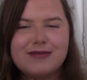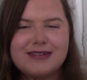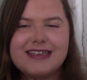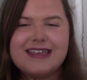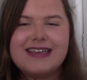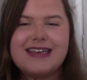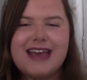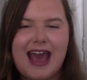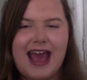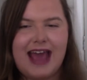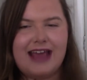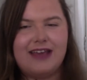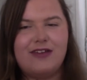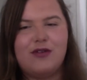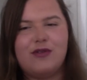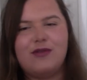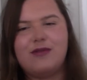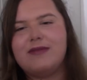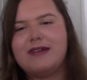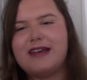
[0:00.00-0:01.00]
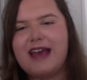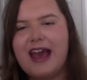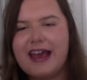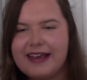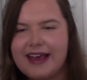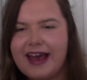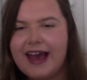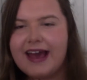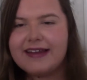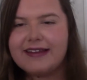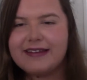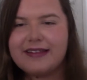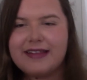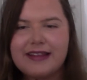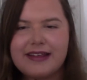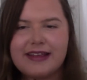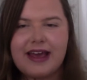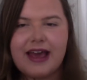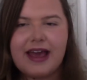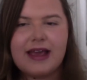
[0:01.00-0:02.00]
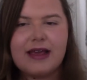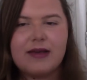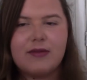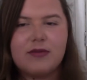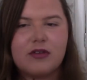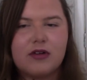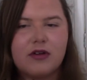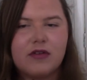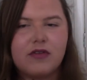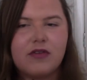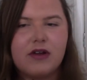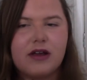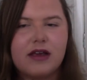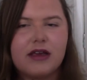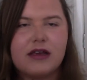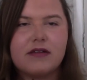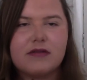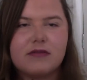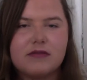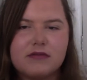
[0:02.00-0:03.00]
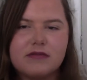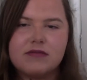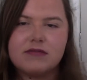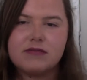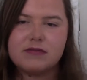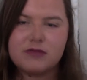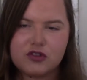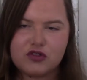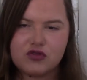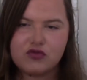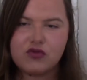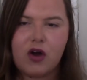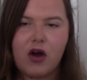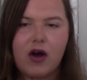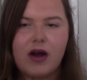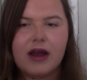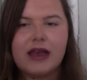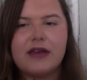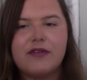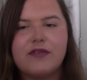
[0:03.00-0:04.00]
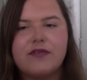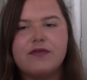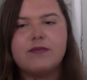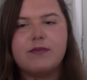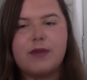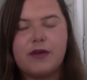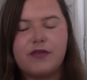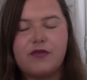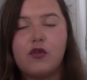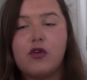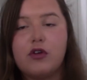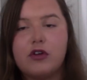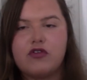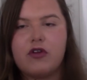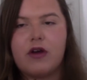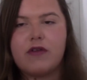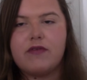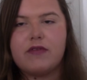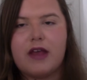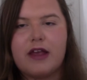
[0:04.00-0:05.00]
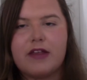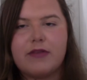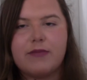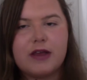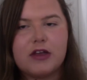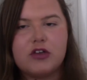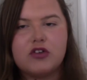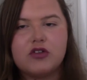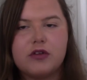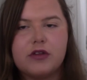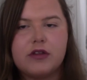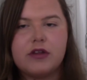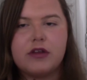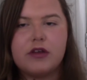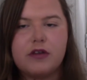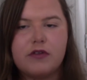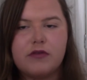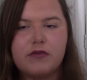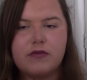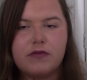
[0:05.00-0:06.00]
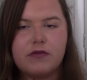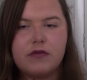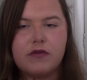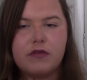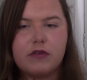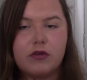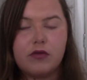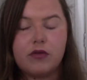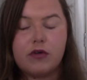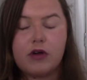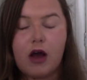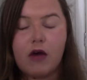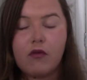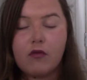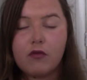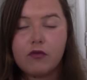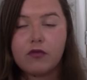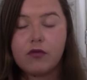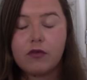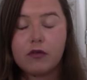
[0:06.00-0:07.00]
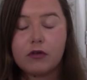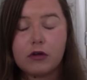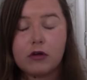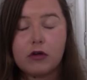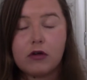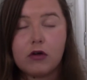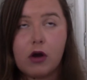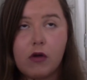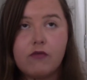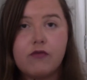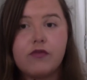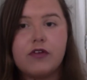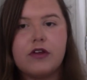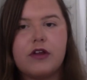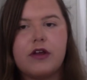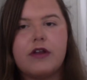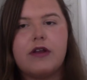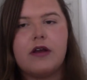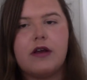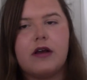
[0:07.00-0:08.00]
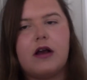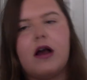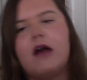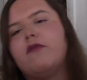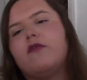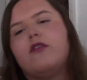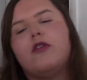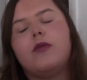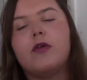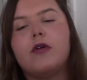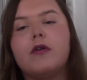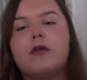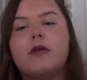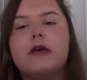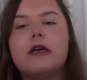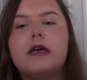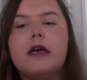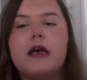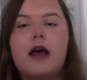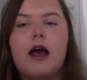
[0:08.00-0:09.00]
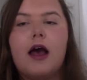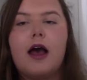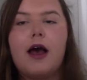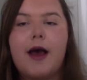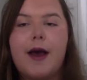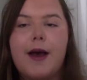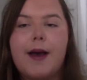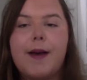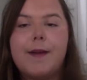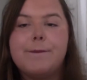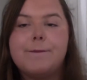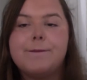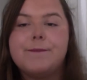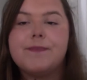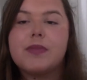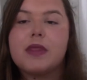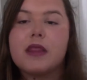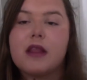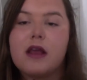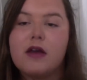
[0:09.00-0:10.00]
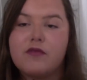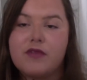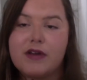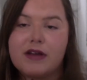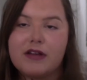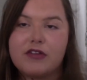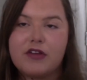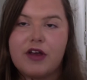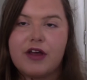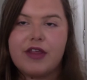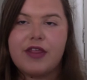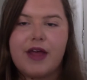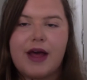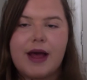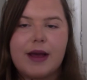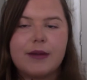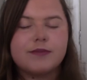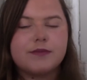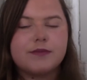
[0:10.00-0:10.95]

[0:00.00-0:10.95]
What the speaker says: get your head in the game, sort of like drive before your driving test. Make sure that you're confident and comfortable, and things like that.